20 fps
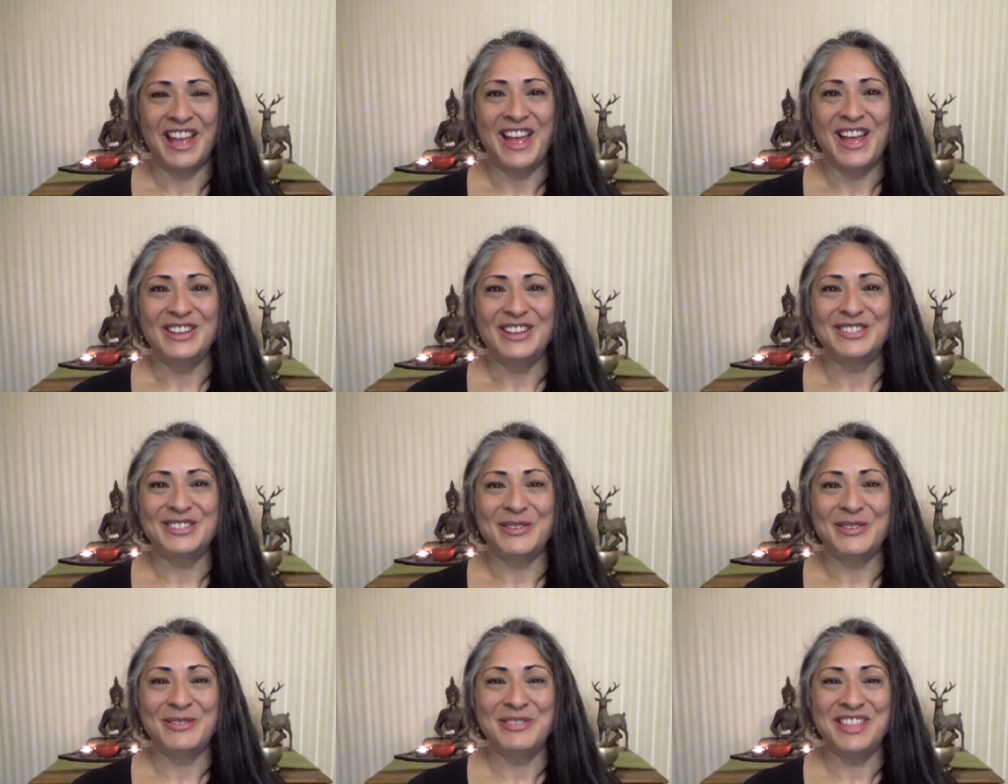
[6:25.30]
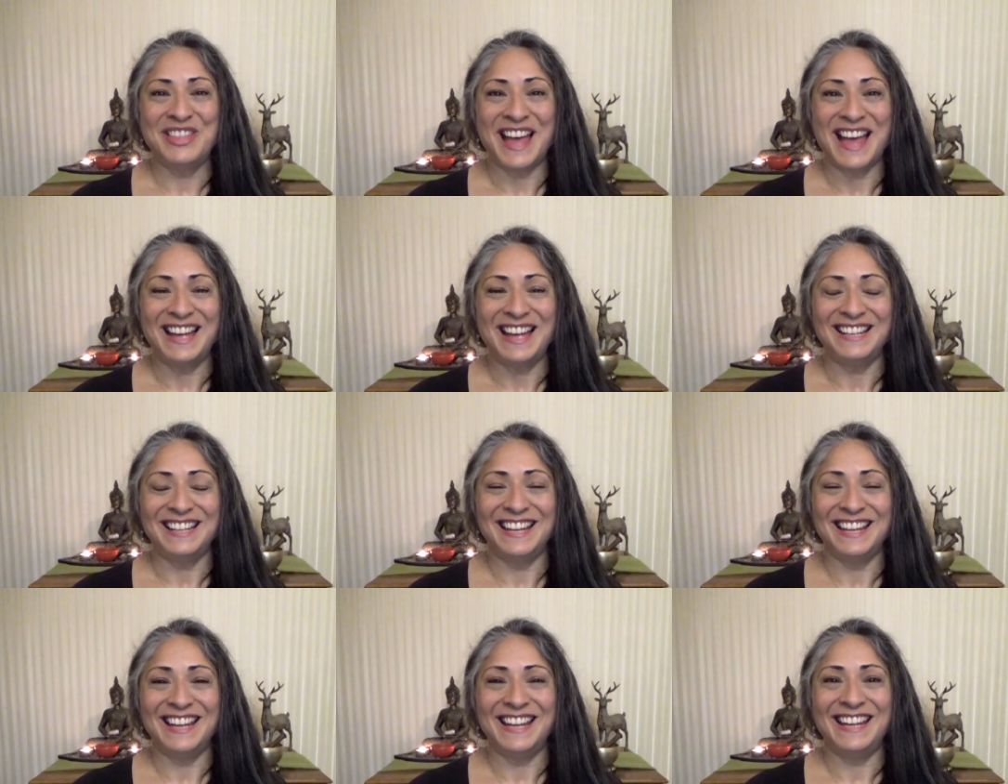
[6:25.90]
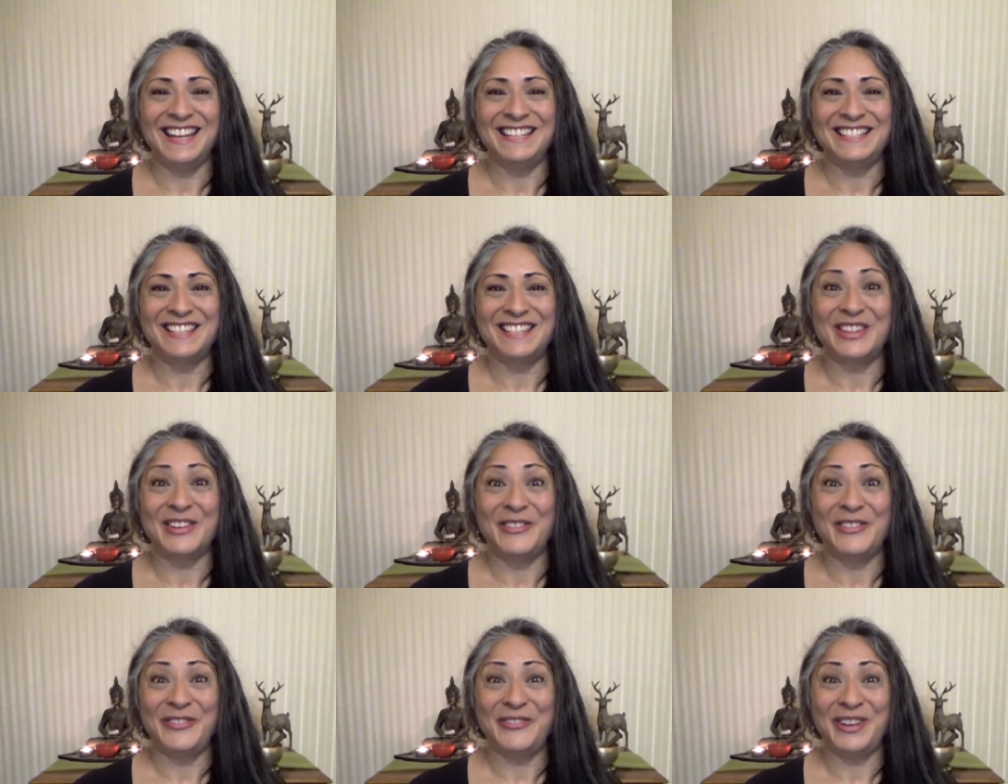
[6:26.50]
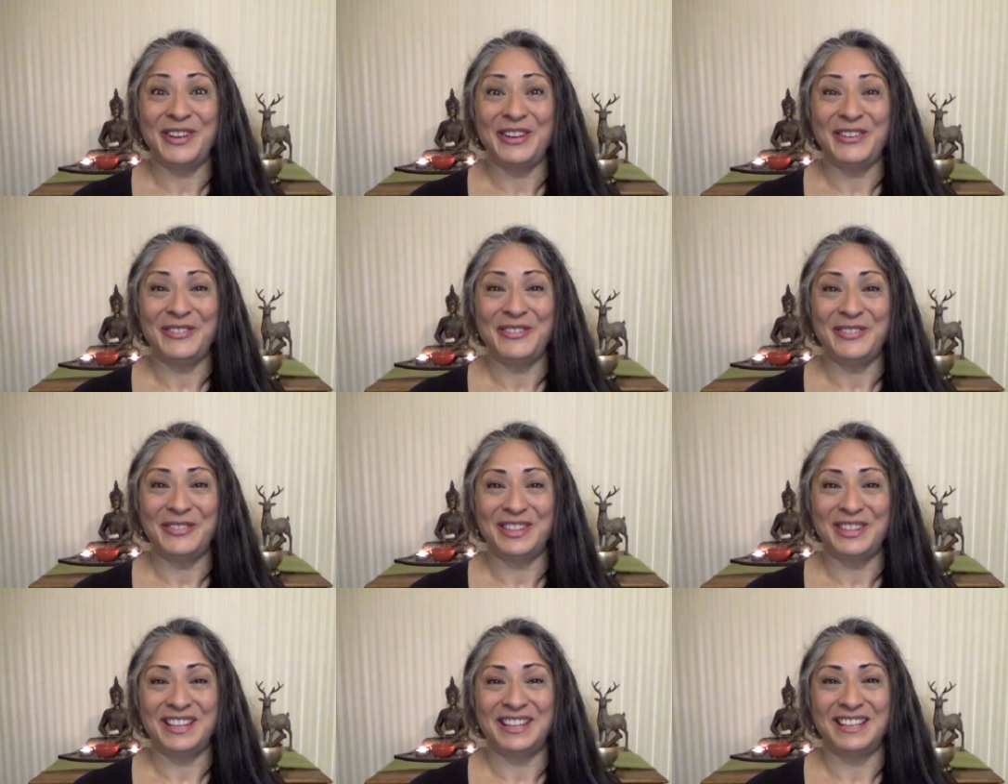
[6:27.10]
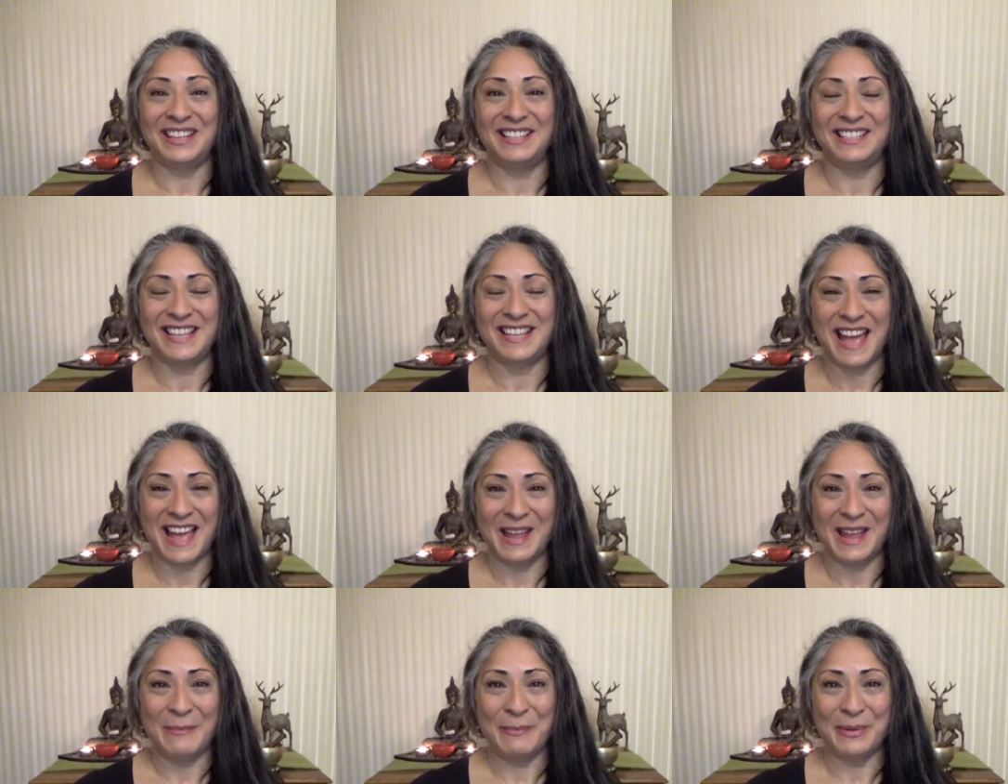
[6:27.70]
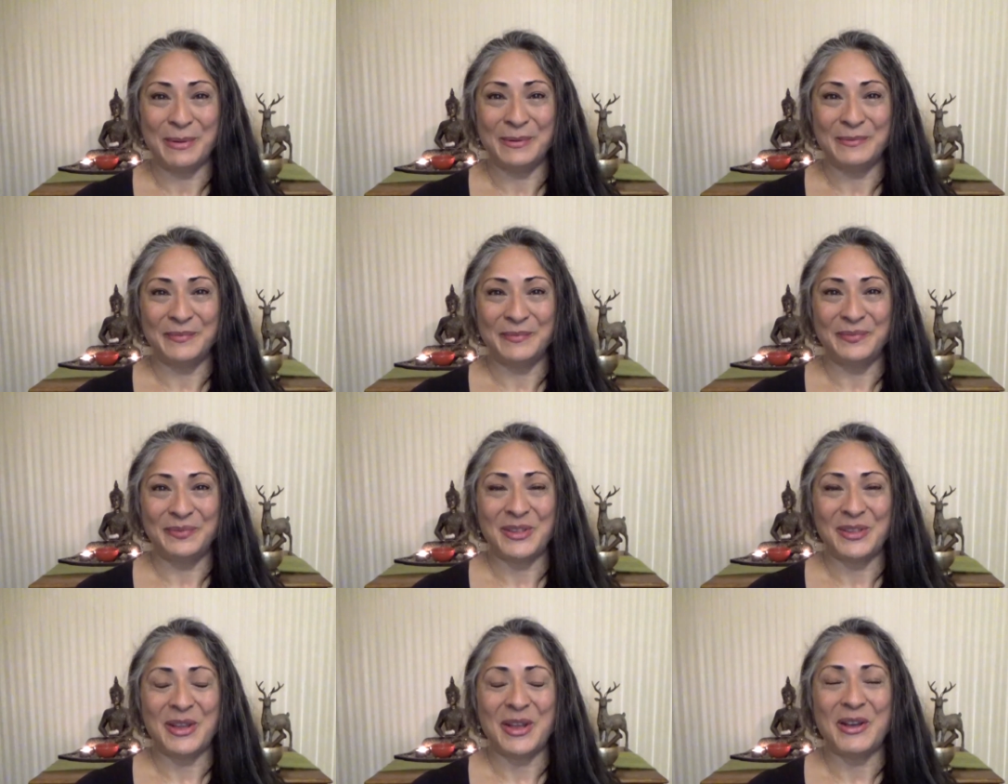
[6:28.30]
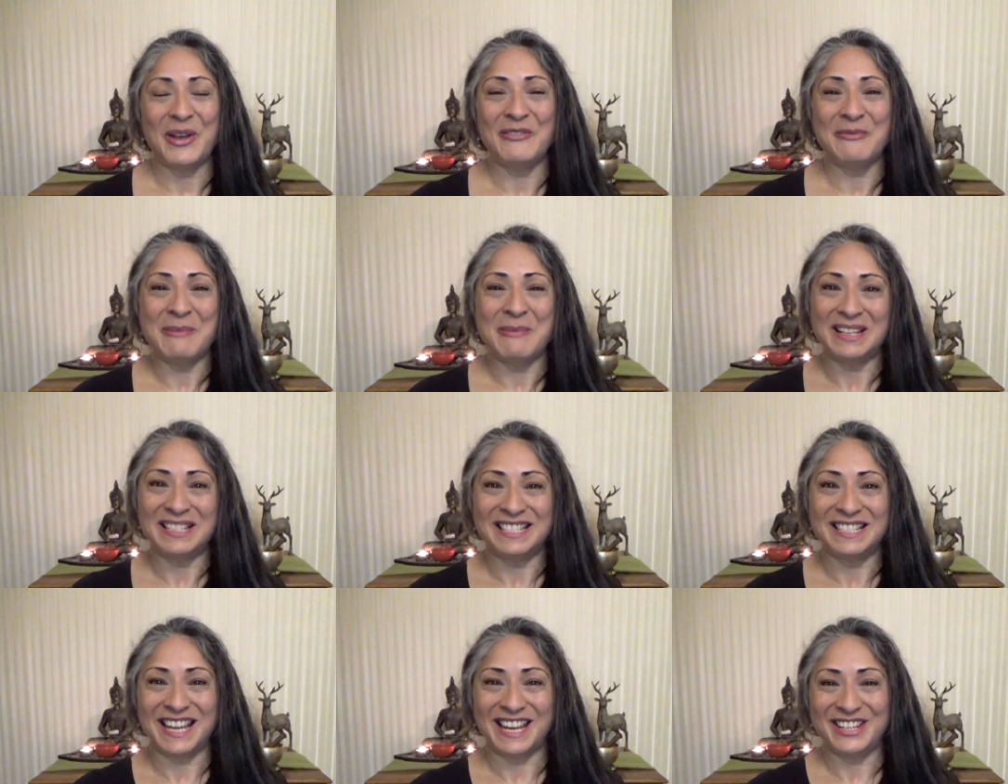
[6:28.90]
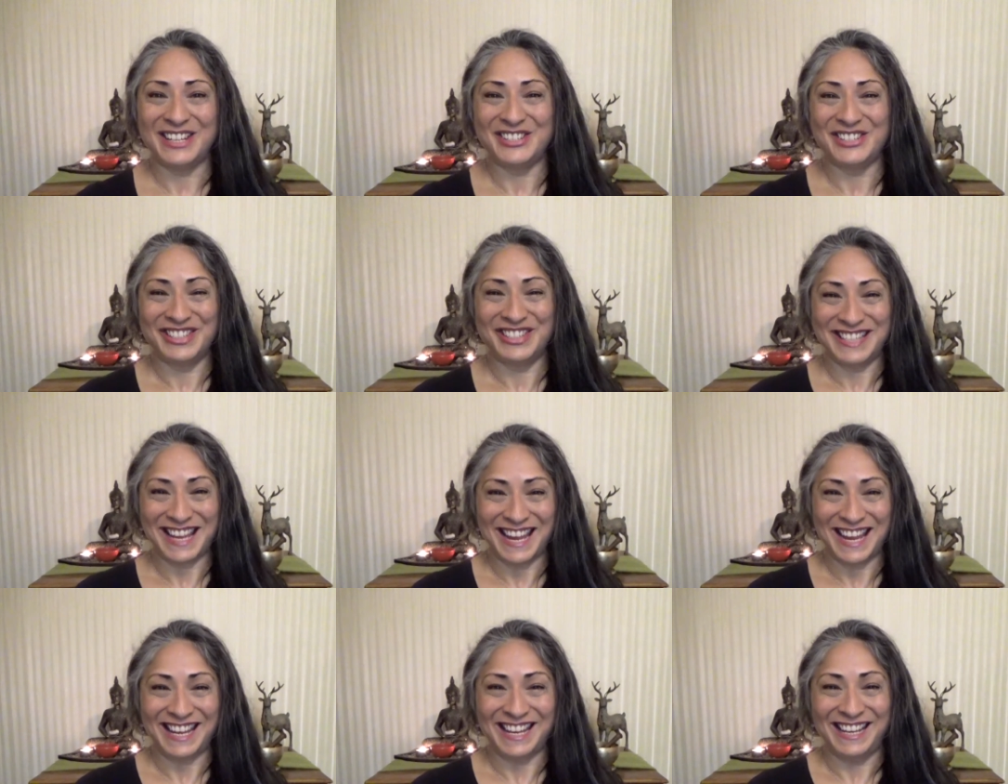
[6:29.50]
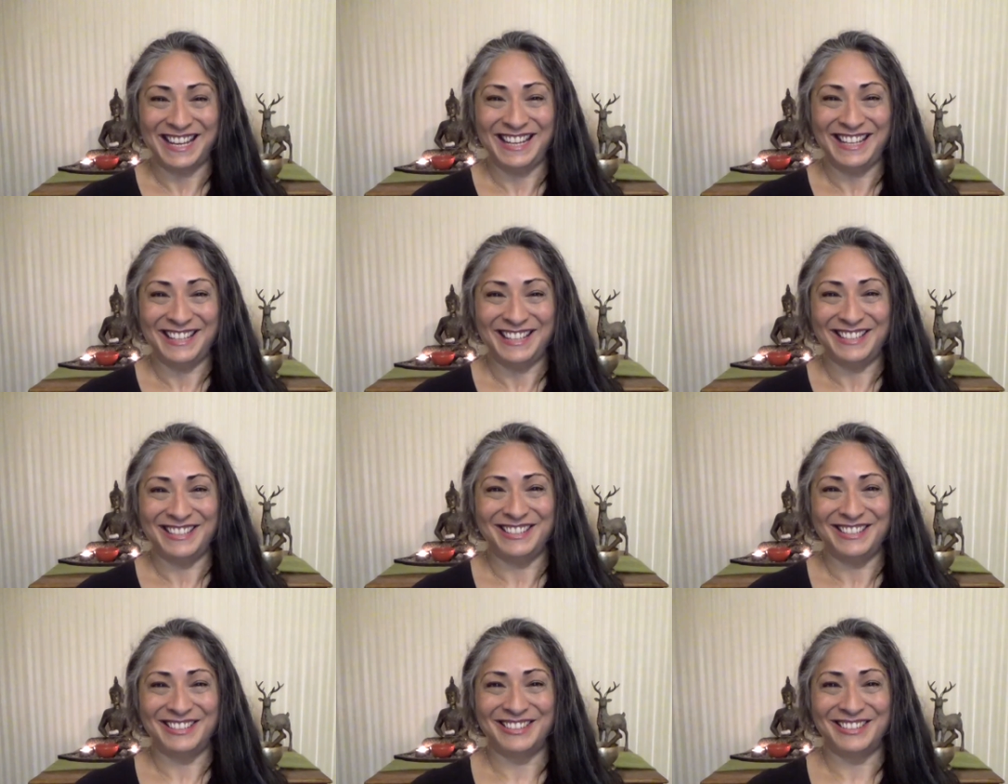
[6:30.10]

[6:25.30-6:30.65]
So that is the fifth type of meditation technique.